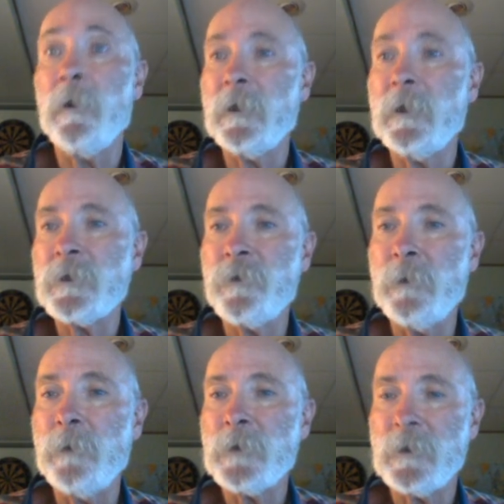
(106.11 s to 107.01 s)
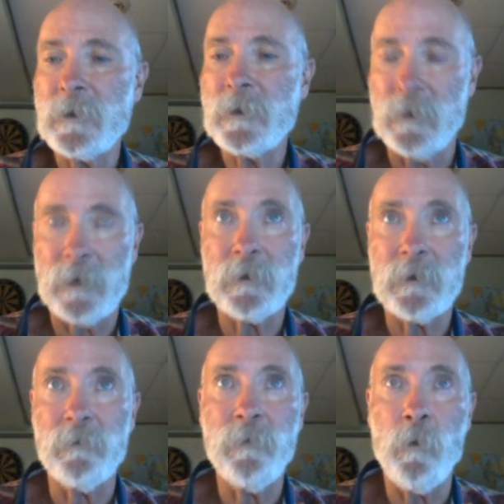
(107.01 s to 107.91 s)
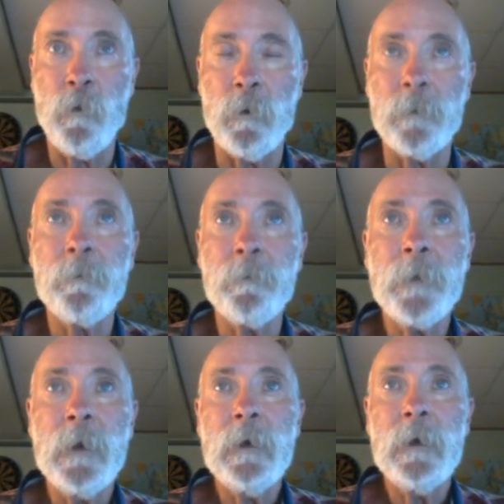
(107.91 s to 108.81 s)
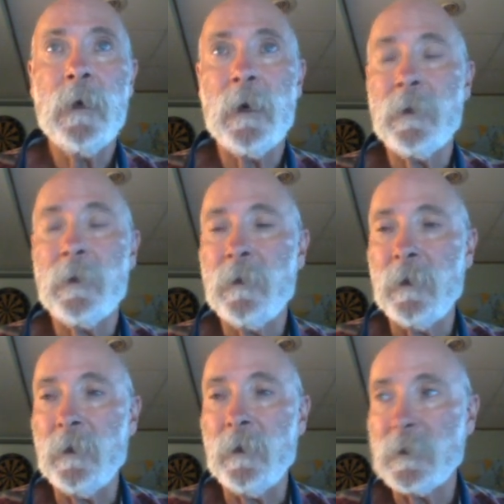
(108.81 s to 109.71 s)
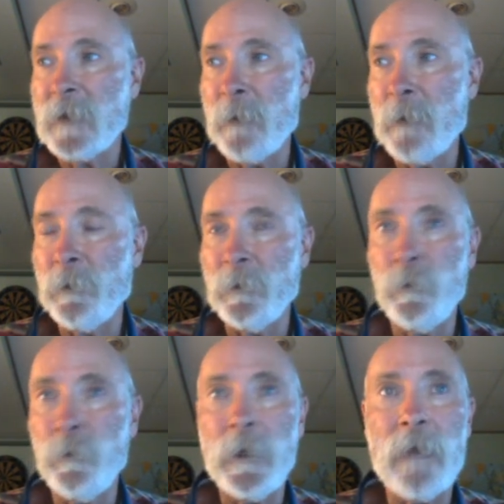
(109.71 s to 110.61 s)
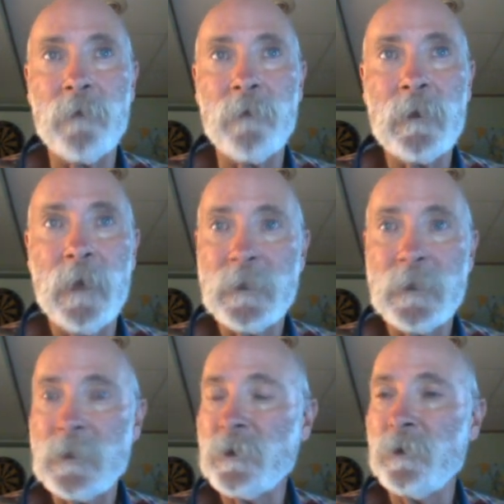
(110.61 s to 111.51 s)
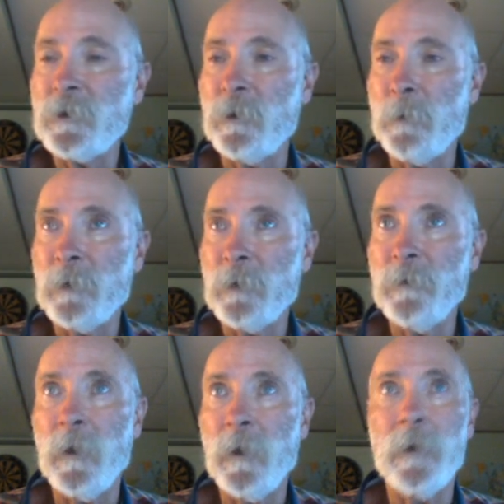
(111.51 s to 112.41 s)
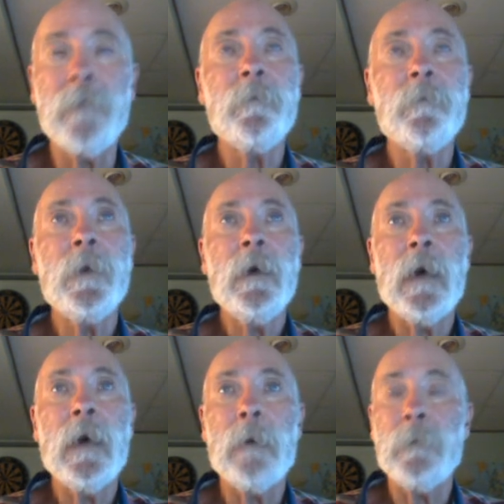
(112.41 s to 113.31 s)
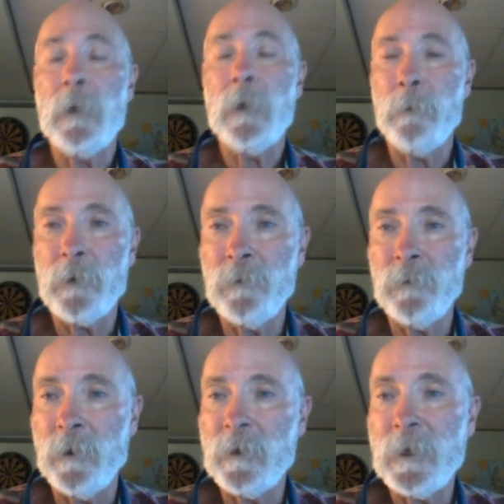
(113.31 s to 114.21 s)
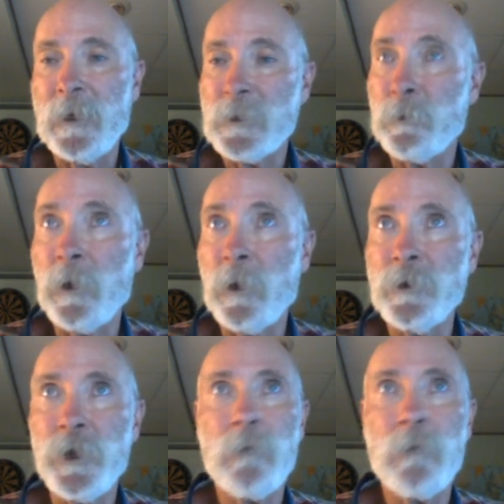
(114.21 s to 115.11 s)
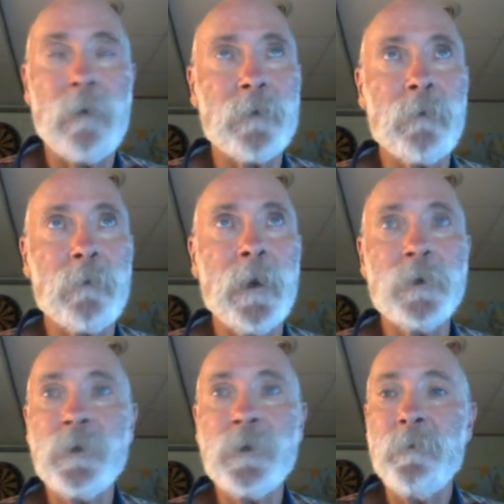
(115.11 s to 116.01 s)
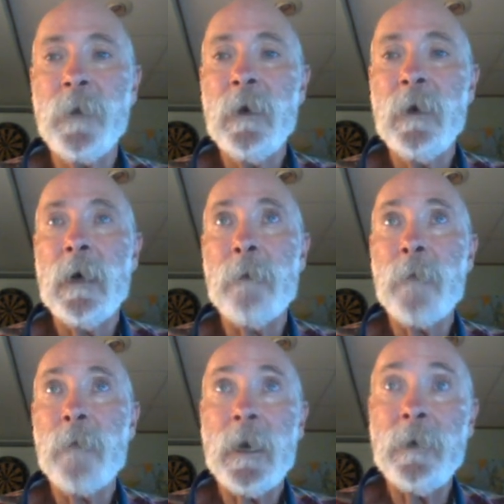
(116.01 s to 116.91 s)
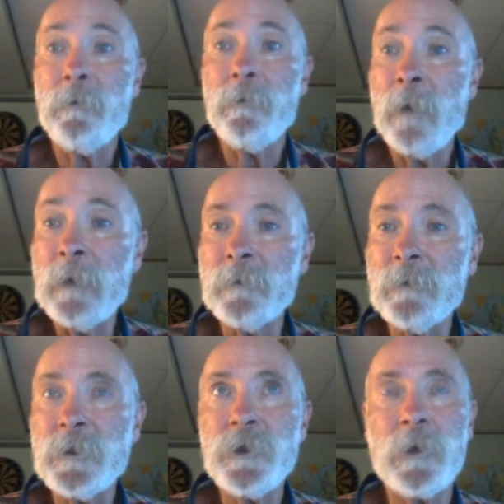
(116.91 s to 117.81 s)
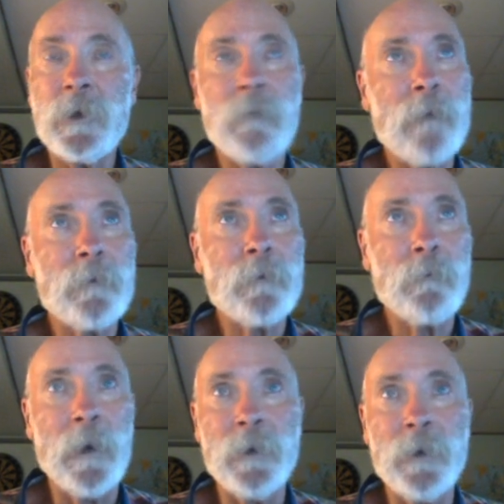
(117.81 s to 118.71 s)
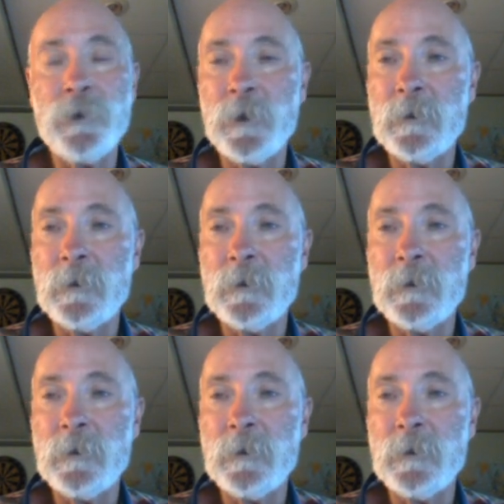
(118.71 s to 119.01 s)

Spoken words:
extremes are selected for. The example that we gave in class concerned the butterfly, a butterfly that has a broad geographic range. At either end of its geographic range, it